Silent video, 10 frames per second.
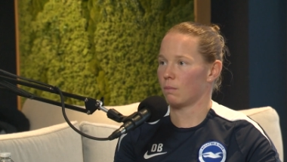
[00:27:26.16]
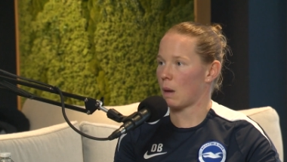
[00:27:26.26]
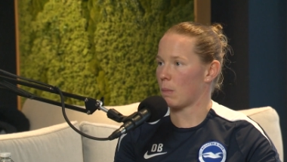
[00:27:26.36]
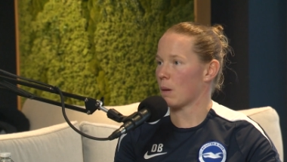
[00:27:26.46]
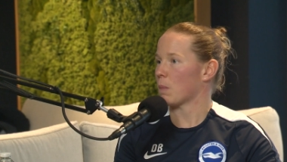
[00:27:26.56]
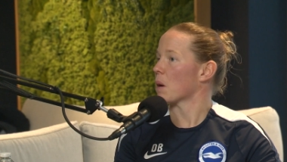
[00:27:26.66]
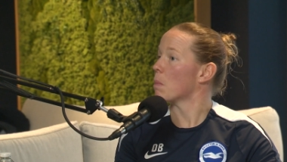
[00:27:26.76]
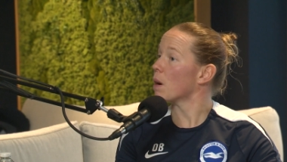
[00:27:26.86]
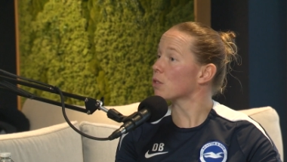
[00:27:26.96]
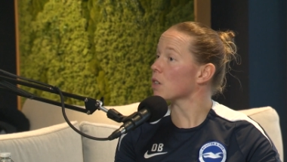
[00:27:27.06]
maybe a
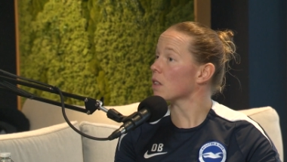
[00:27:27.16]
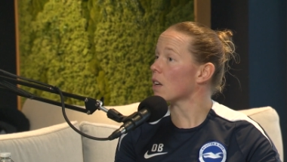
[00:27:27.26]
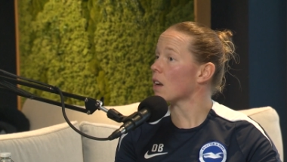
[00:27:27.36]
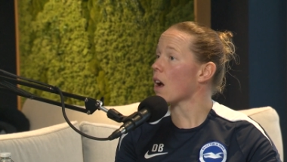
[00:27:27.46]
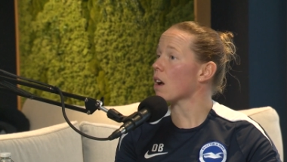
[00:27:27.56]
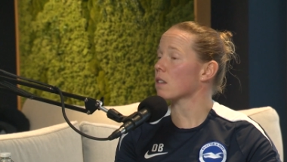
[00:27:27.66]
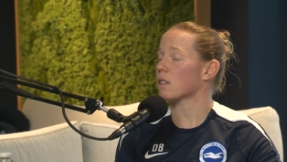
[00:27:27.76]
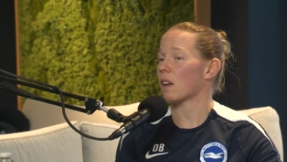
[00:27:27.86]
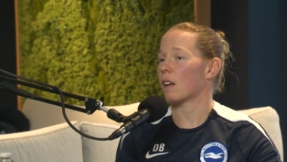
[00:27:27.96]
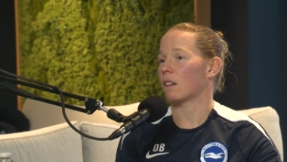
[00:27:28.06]
bigger budget than
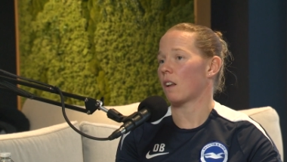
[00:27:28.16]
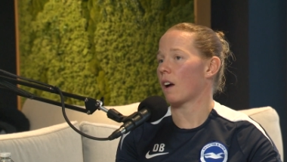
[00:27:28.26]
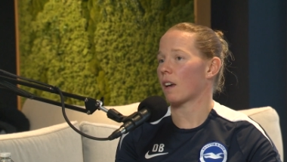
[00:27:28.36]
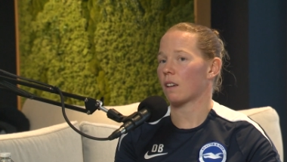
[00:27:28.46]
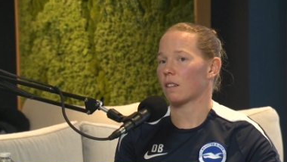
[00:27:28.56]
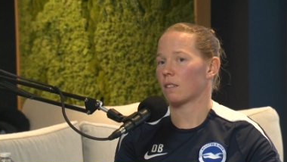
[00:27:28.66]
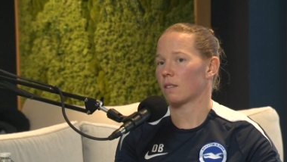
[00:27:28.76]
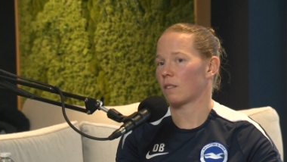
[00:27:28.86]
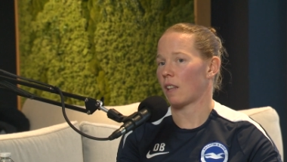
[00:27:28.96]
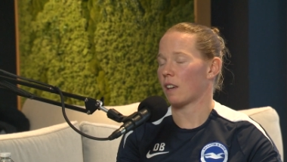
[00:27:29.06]
us, and like
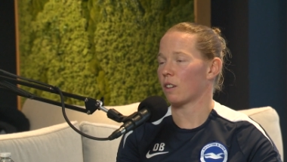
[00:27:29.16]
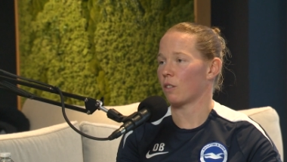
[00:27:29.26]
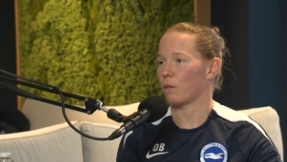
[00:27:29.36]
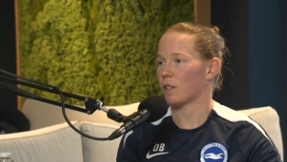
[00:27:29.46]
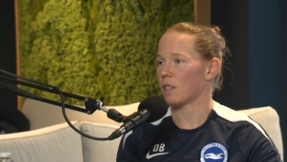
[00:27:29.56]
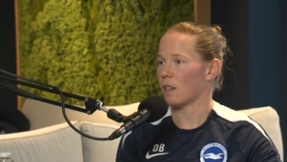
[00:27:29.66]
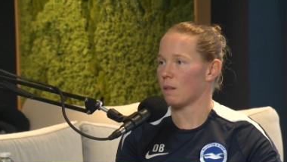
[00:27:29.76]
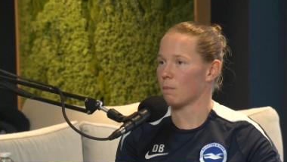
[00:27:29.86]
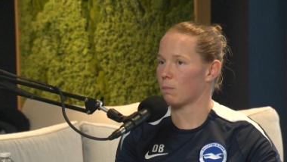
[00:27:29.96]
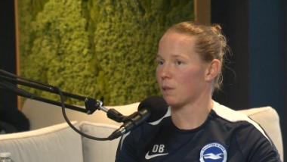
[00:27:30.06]
they can
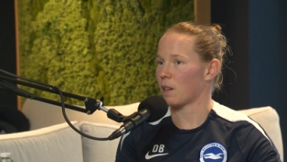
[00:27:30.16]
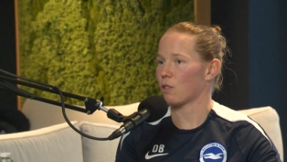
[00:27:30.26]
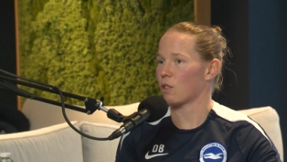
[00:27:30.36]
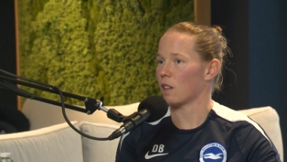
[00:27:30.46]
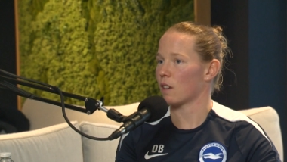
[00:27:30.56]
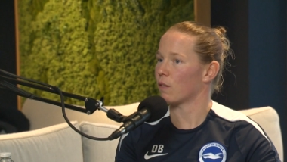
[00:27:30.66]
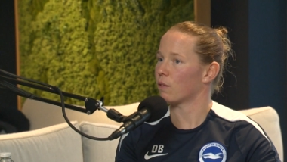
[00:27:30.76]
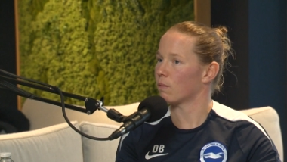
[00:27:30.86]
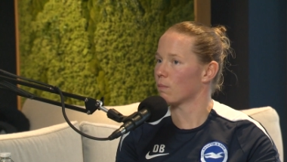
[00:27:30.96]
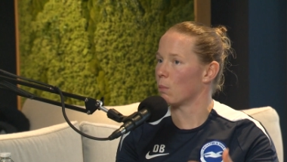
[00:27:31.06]
obviously potentially
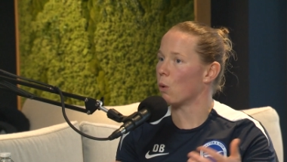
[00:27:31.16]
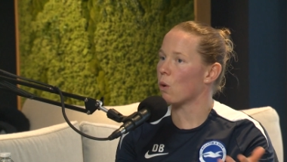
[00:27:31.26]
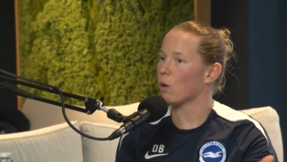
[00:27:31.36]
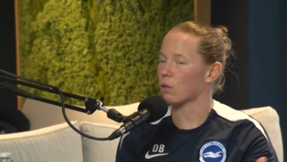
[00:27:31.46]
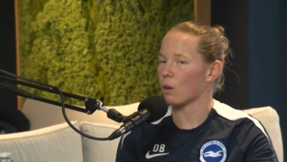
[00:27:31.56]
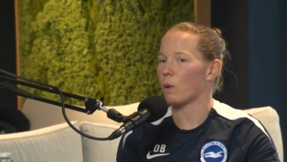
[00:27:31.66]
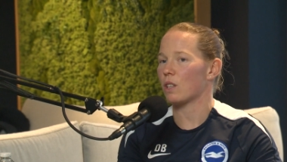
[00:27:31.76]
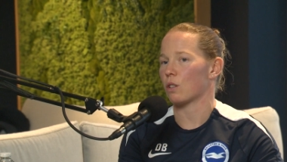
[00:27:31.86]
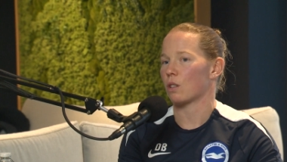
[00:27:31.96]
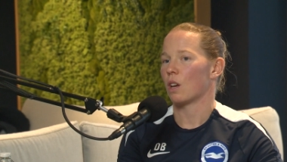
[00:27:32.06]
give more. So
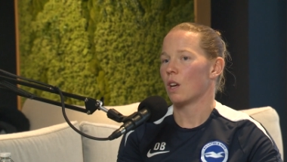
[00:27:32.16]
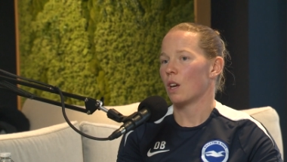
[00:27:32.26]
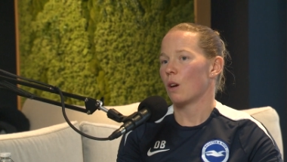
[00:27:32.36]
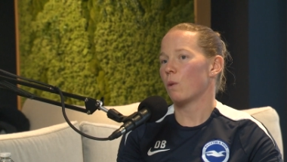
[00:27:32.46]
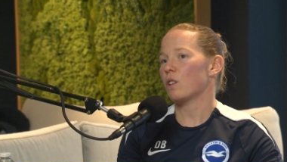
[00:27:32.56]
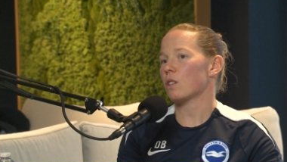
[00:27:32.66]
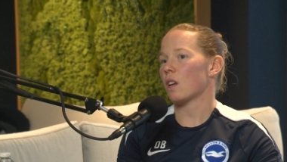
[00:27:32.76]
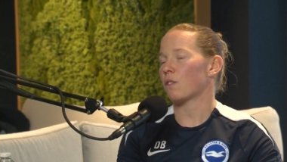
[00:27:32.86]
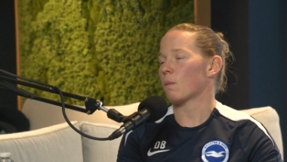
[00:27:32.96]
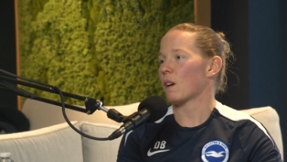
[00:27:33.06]
we just
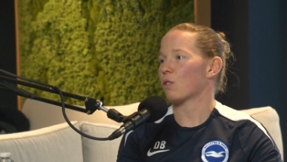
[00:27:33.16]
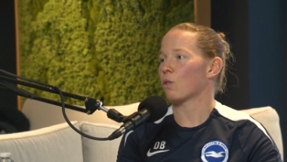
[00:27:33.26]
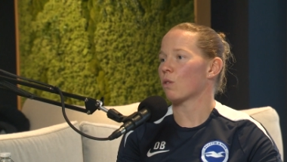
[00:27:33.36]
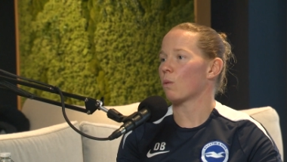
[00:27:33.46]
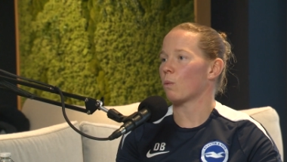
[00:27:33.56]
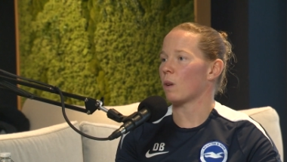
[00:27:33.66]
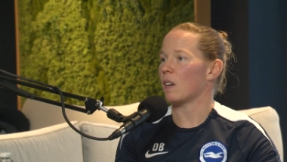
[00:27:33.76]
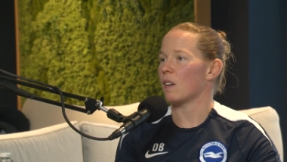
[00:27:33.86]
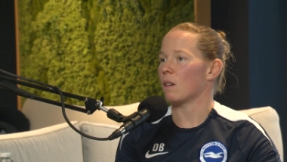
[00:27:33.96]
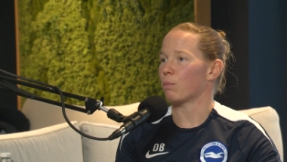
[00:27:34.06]
have to make sure that
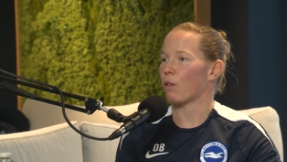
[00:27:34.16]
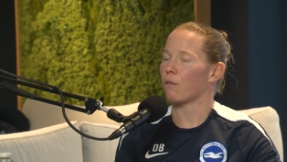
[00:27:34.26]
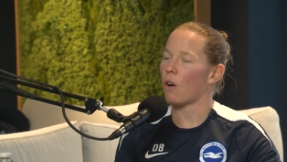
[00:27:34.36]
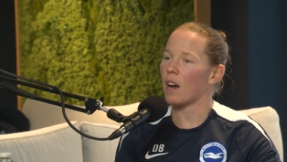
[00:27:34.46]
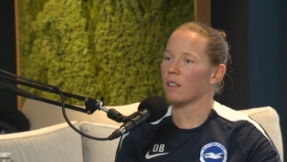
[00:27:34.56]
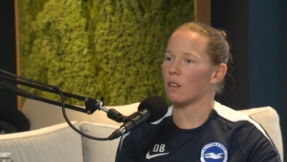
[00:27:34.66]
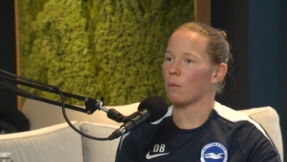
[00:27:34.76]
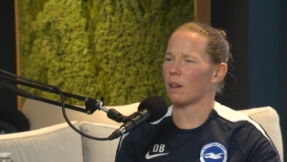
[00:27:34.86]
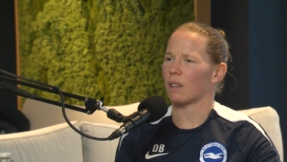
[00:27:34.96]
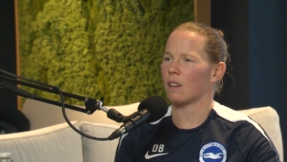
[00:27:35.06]
we provide
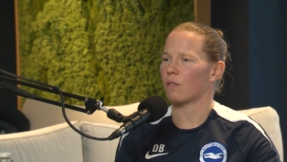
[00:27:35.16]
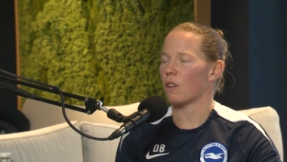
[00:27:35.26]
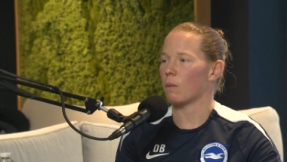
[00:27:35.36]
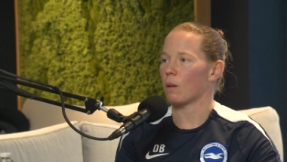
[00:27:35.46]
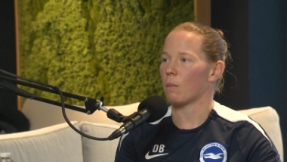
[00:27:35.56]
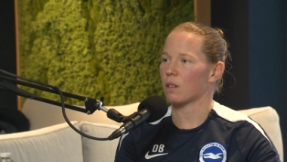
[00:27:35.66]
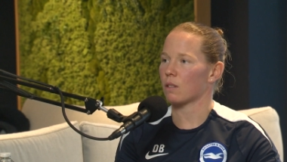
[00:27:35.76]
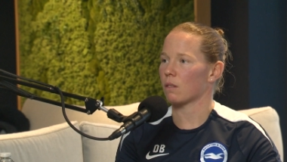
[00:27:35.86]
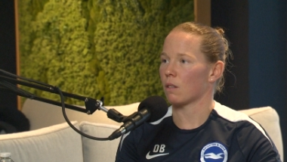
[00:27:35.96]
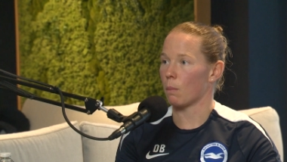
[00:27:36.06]
them and give them the
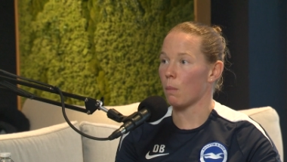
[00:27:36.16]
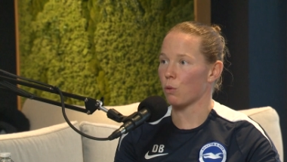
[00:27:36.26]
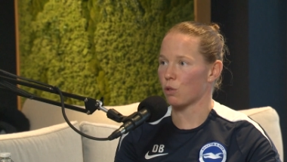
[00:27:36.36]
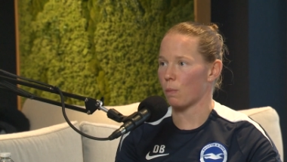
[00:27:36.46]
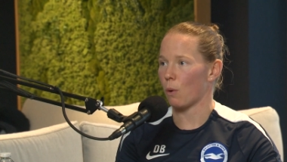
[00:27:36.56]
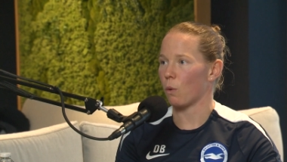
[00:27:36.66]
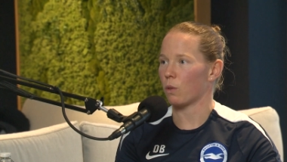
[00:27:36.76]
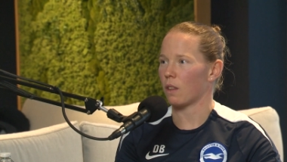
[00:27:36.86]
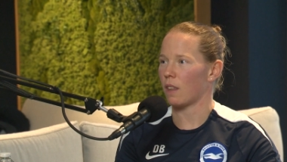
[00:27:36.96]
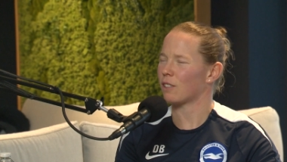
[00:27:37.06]
most
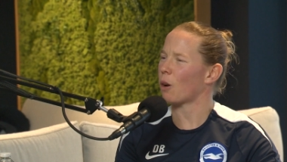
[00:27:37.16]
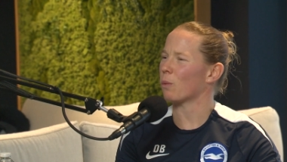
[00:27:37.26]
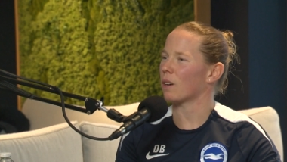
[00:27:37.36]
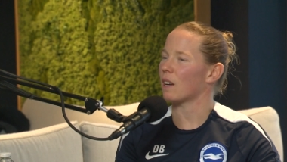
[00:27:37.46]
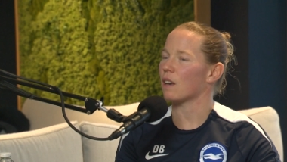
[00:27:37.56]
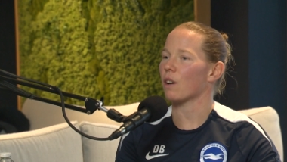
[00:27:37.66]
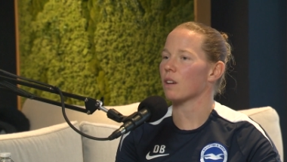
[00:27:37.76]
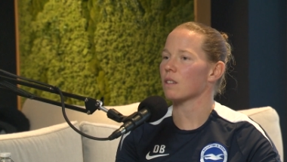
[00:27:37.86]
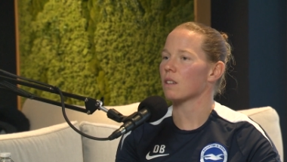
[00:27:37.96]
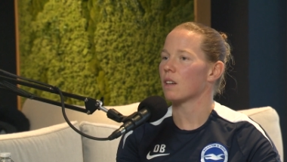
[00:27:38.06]
support, that they don't want to leave
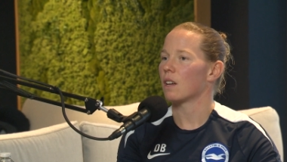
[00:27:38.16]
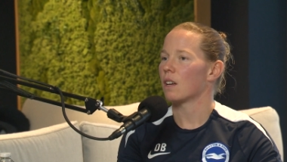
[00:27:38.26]
us.